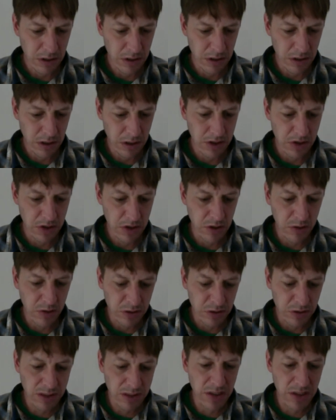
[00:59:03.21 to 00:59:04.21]
And so
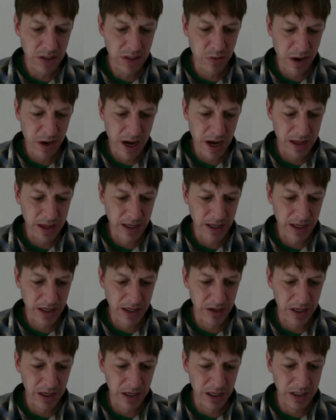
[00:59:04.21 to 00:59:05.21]
this is why I think you're going
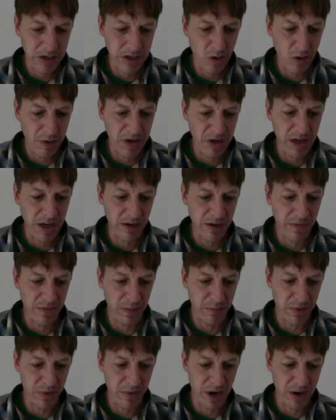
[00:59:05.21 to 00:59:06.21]
to need to open a
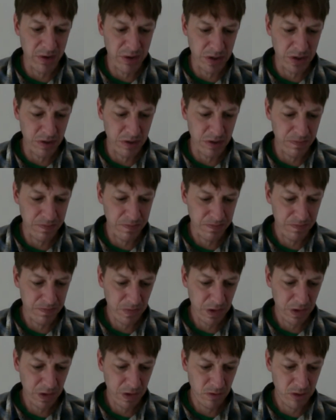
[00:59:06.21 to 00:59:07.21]
different browser
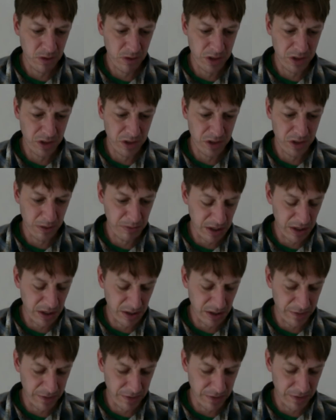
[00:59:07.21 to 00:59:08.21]
or just
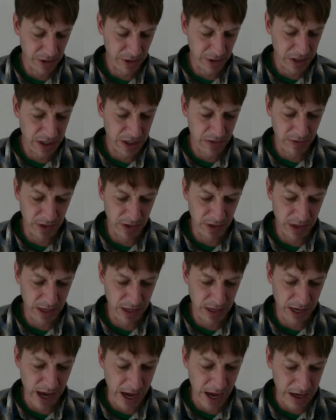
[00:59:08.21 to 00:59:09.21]
completely flush everything
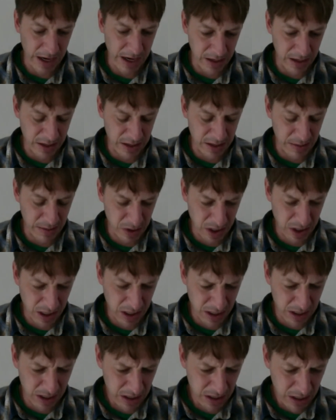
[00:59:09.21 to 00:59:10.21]
out of this. I'm looking, I
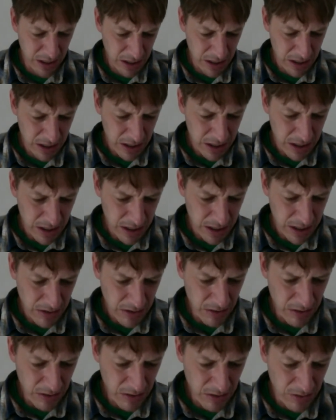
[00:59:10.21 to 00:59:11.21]

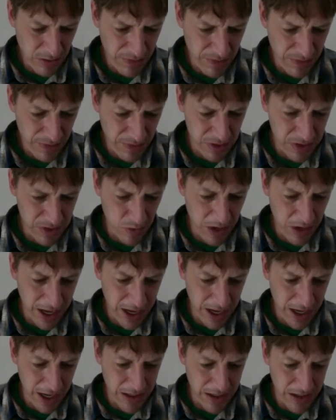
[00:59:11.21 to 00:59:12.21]
don't know if there's a
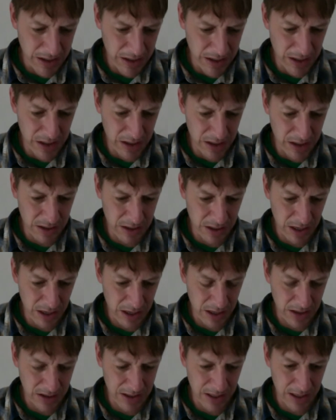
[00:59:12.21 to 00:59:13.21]
way to kind
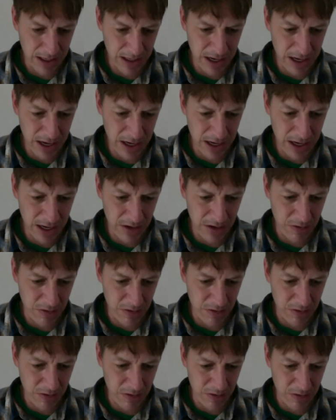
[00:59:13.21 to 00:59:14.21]
of say, yeah, I don't want
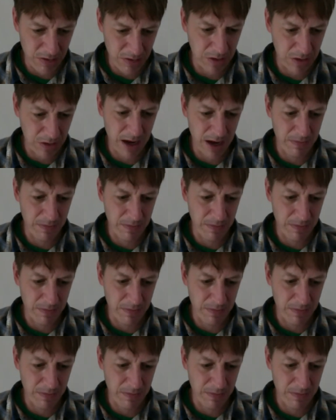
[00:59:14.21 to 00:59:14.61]
to do that.